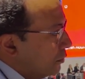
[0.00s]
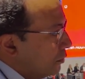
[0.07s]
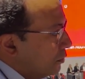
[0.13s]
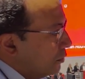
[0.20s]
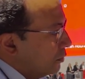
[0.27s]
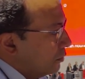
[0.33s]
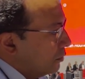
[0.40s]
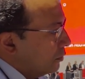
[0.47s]

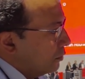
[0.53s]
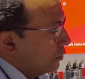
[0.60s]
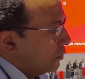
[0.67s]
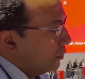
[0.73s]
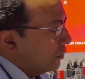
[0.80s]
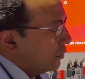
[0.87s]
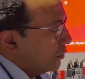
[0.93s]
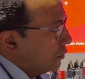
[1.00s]

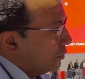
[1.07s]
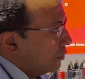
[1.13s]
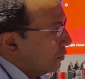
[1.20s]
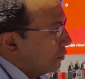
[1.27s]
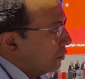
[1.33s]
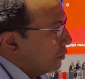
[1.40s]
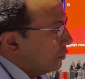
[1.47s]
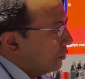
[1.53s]

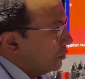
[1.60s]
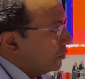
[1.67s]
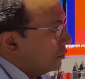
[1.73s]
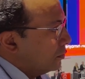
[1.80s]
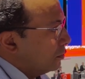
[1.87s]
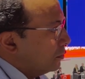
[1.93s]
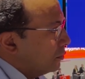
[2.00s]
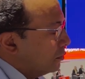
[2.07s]

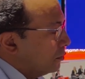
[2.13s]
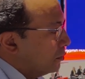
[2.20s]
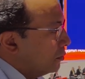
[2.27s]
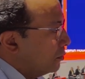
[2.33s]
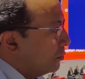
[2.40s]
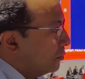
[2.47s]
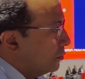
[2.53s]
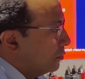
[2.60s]

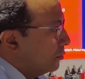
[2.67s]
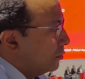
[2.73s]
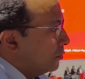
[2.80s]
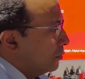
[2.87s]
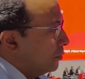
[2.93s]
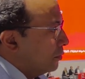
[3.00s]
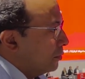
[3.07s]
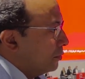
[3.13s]

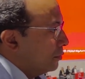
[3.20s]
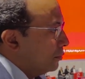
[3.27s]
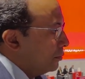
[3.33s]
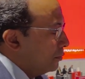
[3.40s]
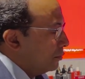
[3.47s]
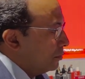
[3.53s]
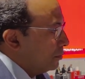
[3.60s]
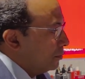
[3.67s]

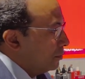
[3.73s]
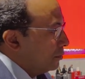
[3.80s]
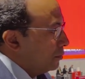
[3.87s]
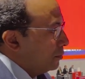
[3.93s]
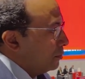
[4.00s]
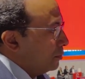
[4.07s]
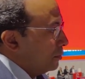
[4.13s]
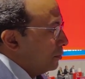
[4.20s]

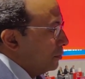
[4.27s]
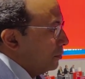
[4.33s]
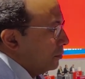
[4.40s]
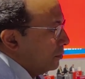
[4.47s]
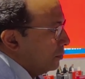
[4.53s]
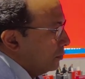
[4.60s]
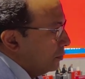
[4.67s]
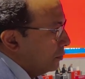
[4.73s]

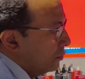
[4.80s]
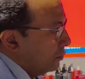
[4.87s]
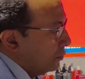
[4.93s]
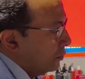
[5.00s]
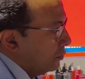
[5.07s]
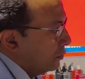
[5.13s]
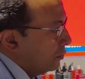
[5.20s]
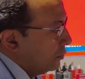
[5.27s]

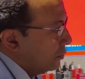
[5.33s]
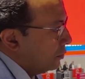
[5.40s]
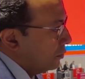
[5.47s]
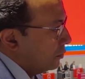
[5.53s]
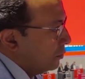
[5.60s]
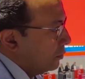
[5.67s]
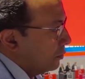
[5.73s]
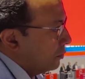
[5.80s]

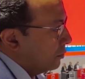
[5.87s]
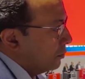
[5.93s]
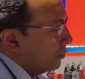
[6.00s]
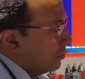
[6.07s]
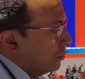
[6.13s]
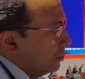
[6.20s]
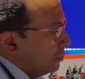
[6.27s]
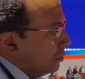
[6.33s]

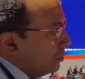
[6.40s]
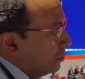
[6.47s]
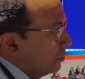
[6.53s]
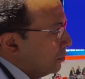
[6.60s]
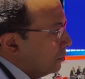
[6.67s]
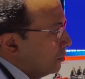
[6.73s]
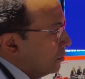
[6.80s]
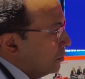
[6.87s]

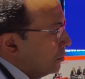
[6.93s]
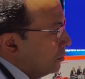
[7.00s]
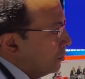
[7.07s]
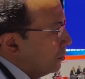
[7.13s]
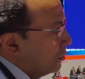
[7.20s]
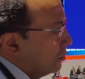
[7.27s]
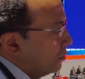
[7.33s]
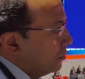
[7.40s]

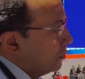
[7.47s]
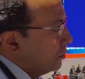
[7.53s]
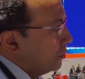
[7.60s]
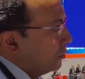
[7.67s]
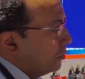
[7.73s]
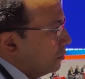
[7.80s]
(not speaking)